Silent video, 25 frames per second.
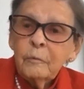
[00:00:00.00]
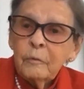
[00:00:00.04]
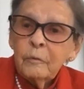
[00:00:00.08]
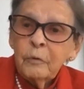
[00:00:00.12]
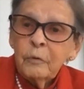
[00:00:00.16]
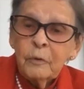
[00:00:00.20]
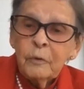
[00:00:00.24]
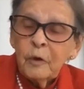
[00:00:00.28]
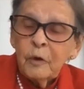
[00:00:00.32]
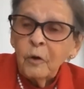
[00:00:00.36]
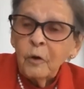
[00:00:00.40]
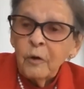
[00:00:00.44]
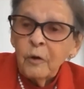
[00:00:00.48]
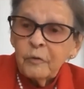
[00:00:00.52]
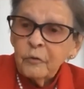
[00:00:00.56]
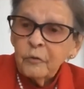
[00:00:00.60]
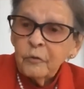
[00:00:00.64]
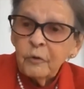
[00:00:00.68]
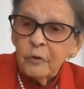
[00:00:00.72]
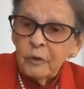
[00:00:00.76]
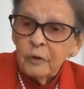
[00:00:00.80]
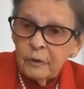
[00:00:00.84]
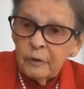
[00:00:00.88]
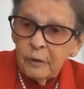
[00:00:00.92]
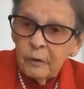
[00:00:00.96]
had lost
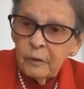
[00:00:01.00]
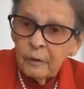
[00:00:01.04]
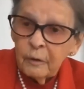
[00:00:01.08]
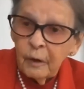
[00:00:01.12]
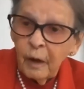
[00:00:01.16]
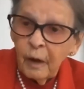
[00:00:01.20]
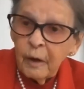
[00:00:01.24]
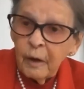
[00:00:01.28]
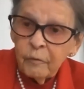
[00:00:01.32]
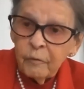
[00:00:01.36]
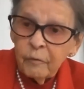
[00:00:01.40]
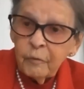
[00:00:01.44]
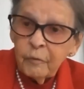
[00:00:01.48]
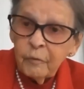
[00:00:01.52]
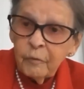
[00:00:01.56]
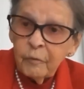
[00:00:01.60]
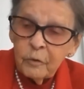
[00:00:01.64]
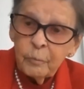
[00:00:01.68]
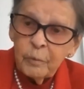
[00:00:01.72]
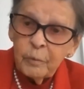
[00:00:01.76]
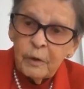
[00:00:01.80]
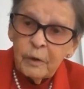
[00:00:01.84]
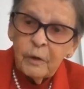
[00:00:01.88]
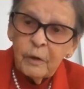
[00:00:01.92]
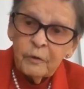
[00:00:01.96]
their
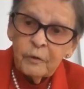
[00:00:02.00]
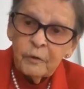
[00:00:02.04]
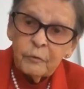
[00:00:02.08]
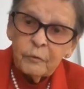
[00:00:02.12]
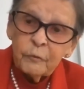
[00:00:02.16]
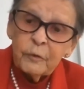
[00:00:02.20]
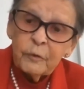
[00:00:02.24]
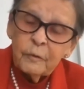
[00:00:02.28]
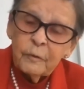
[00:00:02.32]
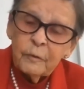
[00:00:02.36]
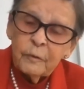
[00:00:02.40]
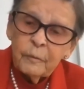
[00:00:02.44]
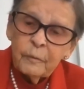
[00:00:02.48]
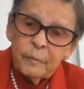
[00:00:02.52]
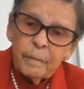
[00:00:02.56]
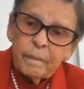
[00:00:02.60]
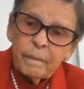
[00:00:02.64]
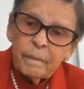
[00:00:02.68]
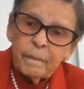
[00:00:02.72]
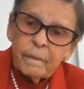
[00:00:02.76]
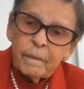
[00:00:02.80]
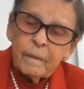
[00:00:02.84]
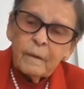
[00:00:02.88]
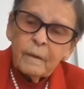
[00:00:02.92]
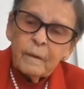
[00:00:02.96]
livelihood because of it.
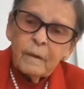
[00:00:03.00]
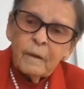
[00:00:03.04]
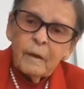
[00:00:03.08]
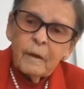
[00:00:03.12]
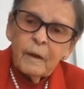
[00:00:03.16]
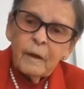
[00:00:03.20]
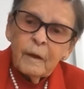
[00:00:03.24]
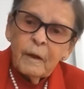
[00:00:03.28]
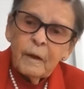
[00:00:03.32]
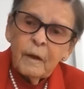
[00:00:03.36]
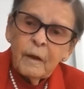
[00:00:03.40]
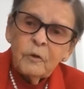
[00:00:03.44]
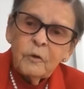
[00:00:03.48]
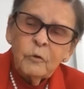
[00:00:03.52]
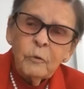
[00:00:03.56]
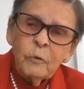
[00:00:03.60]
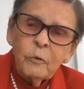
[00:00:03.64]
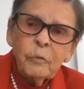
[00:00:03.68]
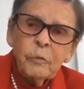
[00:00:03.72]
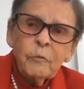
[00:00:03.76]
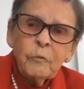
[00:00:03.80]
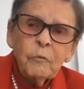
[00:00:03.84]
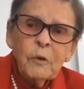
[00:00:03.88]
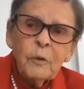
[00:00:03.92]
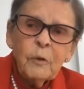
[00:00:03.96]
And 2 or
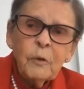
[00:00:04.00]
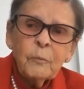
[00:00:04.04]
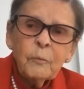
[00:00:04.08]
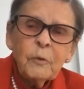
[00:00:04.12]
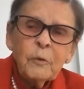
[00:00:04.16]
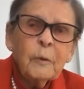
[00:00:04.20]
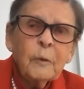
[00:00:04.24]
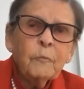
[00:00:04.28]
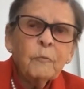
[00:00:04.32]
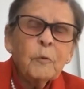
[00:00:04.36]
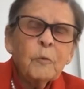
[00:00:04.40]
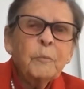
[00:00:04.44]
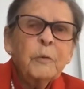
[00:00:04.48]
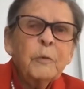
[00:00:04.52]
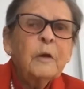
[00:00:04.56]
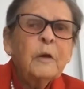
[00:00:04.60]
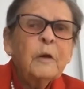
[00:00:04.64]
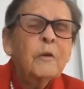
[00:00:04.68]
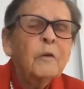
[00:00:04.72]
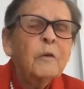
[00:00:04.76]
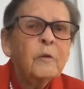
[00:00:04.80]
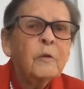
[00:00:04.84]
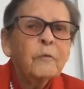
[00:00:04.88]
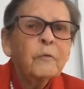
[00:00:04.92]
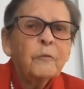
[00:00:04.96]
3 of them kept
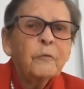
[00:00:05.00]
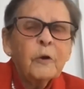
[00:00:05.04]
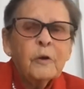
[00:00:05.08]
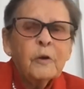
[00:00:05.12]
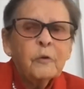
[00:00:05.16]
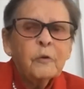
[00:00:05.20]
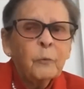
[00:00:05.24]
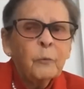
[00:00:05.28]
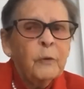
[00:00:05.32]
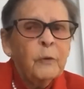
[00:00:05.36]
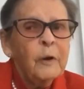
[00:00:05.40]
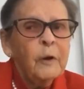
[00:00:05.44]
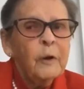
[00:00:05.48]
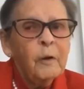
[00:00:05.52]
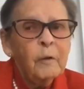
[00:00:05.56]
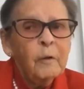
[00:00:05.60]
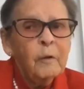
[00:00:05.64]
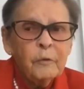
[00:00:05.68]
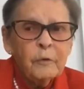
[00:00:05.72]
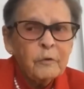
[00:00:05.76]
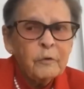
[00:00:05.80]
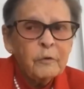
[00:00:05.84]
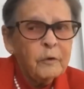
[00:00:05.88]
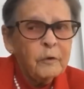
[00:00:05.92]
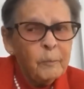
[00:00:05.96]
repeating the phrase, well,
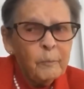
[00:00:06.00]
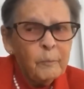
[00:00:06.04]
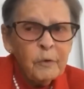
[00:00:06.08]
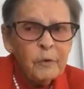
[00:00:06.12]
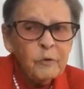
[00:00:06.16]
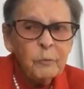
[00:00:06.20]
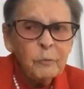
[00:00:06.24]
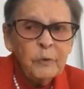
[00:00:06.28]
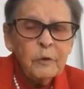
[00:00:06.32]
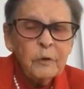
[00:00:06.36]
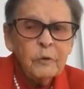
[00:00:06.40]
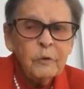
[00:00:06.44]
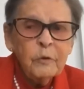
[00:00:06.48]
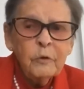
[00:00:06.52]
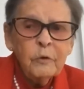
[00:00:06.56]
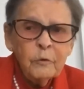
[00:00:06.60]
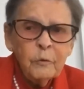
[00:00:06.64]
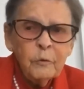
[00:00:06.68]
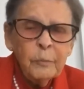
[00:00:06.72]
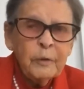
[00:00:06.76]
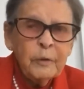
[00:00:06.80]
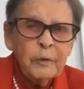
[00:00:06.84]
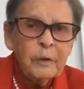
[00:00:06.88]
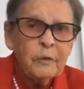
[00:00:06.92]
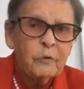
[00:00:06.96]
there's not much we can
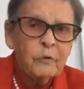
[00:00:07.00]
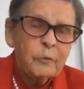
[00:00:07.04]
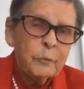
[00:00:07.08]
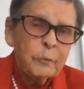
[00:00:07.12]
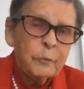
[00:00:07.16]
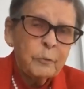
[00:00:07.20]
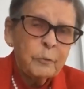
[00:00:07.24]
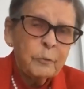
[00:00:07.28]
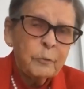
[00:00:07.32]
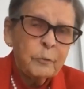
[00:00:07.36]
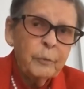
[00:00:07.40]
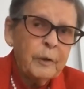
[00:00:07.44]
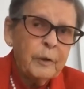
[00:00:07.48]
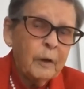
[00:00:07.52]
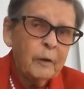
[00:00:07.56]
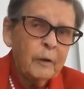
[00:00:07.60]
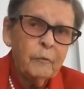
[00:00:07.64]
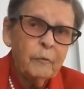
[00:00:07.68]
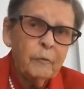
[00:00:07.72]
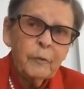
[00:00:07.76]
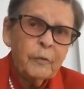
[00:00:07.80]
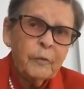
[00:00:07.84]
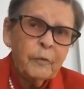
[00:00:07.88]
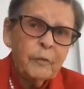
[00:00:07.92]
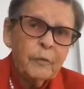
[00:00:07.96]
do because the poor we
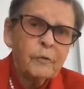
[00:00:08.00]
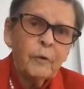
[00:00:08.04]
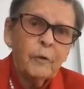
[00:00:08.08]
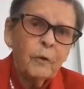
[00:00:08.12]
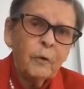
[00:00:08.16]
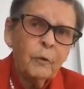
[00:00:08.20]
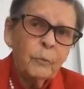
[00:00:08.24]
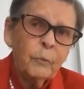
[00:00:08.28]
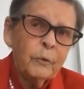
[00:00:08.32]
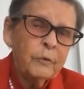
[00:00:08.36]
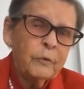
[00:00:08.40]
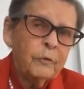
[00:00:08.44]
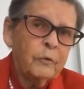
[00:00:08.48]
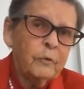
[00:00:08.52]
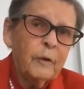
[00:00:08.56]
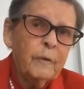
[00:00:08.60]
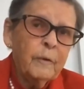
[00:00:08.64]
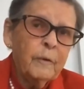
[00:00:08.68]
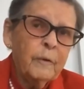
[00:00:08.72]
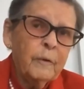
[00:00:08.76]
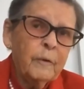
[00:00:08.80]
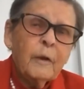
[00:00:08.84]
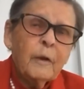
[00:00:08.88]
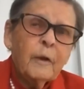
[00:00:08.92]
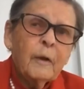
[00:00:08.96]
have with us always.
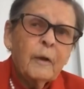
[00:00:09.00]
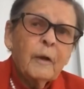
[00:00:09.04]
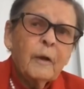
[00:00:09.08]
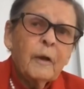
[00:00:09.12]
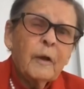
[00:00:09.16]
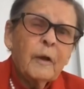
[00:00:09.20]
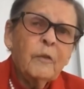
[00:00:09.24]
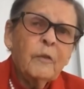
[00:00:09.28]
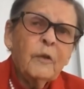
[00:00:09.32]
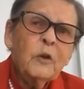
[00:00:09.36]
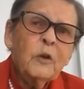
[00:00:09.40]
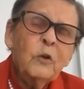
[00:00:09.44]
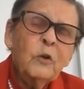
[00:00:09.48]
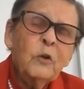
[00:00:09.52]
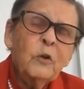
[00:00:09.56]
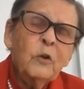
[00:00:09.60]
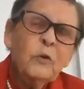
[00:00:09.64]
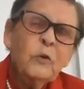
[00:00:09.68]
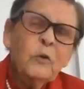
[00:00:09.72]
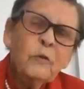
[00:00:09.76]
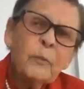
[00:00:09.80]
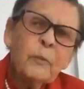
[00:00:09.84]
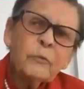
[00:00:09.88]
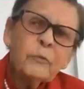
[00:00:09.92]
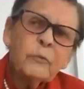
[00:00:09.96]
And they knew
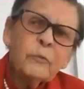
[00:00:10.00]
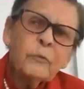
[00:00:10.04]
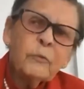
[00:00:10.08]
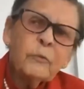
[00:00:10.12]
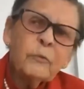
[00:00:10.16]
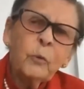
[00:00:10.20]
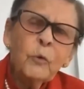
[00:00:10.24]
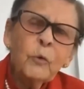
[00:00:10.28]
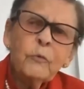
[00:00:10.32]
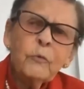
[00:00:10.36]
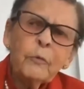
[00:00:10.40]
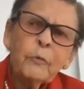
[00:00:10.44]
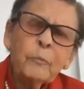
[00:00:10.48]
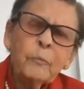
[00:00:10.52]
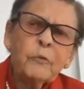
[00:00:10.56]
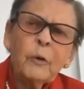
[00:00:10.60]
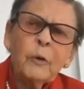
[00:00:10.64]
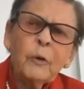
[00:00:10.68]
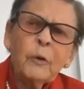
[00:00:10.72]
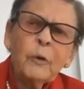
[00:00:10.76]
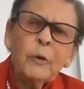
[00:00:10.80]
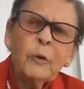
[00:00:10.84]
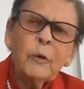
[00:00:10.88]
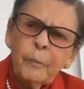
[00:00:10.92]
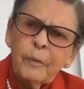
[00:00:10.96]
that was a quote from
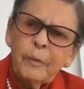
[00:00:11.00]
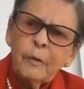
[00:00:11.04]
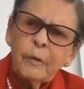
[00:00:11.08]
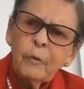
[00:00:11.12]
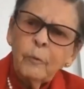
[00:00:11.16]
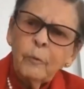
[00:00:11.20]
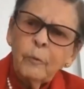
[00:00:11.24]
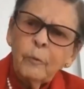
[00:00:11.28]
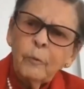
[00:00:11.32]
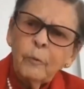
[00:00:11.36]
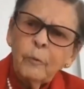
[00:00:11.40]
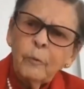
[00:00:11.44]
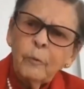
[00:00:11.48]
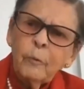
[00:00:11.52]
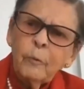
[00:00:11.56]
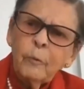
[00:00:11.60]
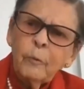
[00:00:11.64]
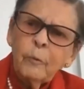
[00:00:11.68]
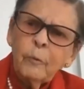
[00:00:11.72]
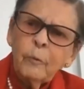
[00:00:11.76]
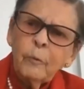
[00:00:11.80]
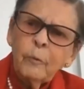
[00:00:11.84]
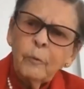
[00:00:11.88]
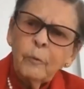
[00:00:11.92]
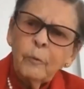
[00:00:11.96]
somewhere, but nobody could
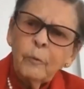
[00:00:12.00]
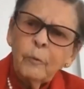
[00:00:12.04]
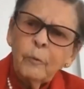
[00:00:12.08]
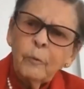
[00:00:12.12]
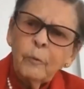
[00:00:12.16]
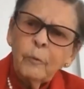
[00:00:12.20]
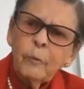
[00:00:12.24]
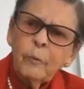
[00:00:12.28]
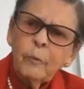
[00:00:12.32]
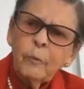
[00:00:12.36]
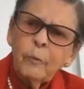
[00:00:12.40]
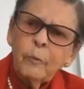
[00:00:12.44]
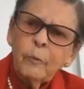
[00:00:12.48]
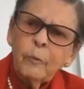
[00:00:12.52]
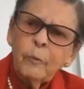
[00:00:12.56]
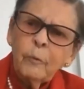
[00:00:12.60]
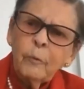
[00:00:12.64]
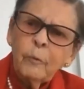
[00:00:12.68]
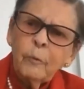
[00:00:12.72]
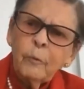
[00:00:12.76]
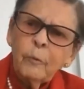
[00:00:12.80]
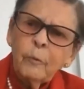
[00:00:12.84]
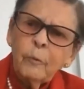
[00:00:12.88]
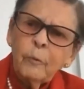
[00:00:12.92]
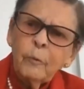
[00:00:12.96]
remember where it came
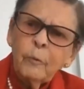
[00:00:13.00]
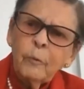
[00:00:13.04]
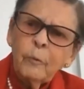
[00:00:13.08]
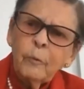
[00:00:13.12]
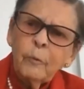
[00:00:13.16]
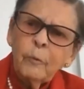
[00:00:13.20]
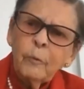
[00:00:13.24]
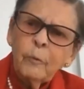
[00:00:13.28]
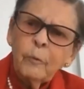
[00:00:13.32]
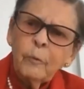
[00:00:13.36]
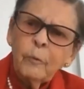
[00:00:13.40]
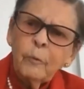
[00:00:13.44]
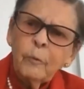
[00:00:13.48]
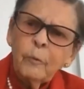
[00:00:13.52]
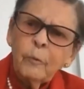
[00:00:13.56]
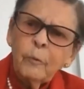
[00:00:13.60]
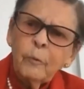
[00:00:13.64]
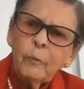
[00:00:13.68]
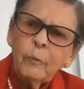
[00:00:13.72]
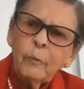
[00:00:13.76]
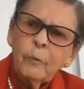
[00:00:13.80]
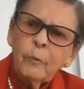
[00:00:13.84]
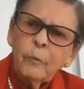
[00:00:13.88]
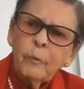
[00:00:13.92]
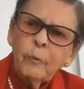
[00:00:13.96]
from.
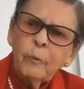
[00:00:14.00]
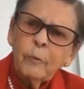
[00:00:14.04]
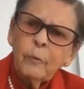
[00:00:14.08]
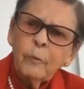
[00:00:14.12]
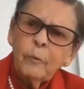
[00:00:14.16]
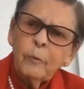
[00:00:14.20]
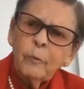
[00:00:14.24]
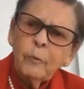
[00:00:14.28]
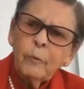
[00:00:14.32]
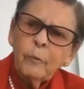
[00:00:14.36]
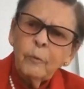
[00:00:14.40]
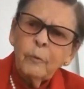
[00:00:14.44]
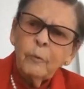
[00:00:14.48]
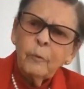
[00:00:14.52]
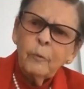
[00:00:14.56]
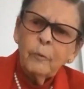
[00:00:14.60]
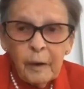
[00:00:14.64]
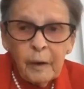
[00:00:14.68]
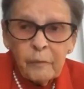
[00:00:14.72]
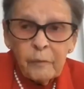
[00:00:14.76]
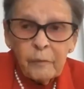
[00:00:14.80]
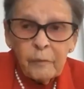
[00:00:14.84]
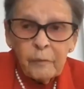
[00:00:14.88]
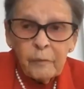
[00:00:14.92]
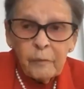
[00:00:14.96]
Well, I was so
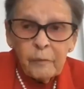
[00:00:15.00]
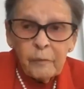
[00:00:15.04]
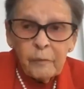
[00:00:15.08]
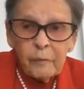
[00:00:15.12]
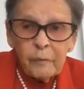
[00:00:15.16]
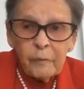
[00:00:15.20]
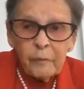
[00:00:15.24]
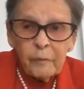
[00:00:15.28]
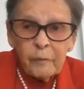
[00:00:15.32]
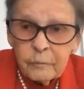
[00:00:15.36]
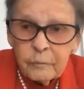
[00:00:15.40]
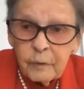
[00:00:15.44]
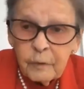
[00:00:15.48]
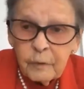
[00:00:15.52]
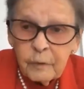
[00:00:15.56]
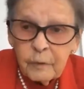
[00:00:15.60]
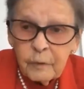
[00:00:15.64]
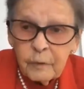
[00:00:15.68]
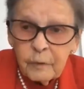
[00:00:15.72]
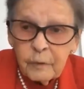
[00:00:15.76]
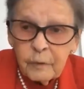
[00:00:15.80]
mad that I sent